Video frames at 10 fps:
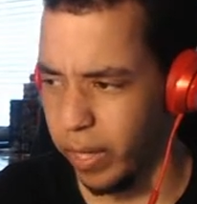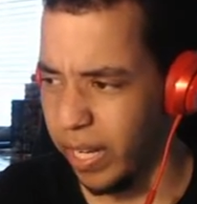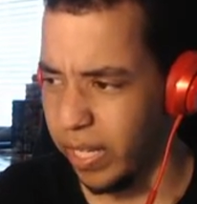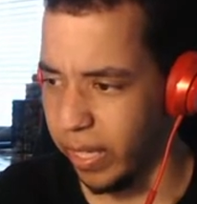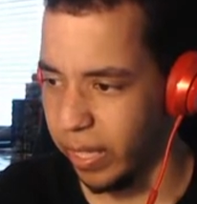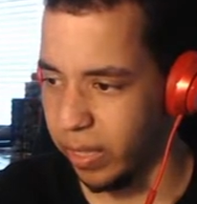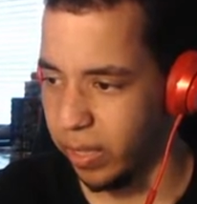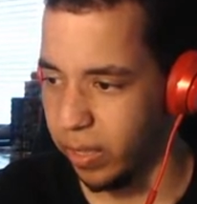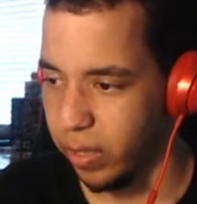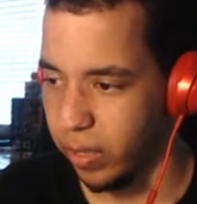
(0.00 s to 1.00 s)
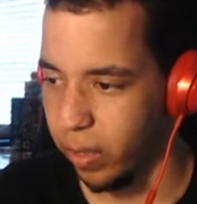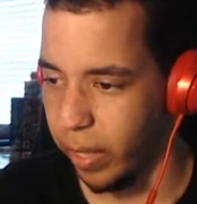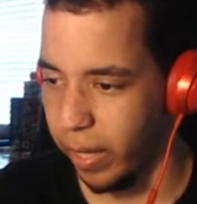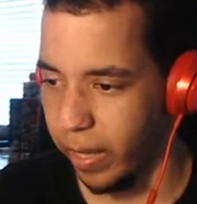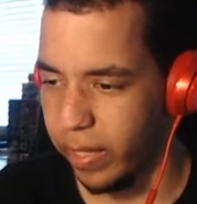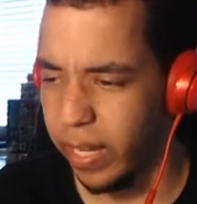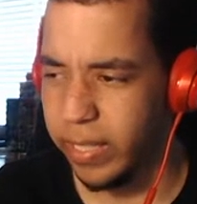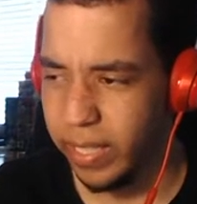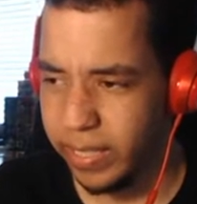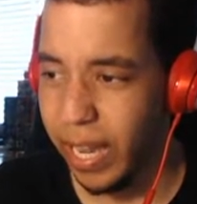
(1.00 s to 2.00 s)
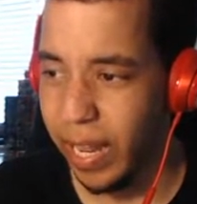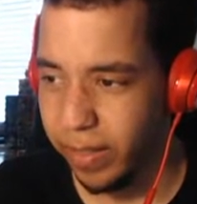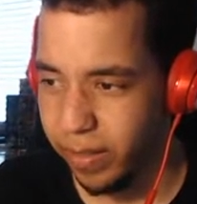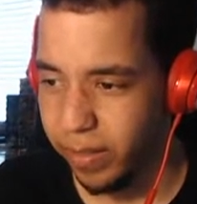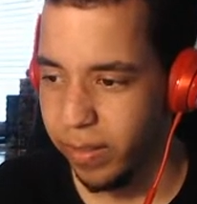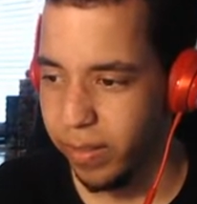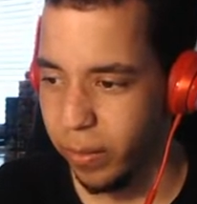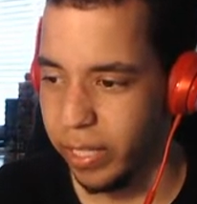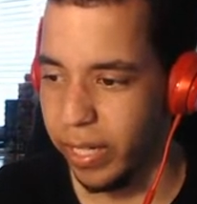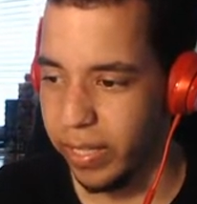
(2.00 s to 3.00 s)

do anything. It did 10. I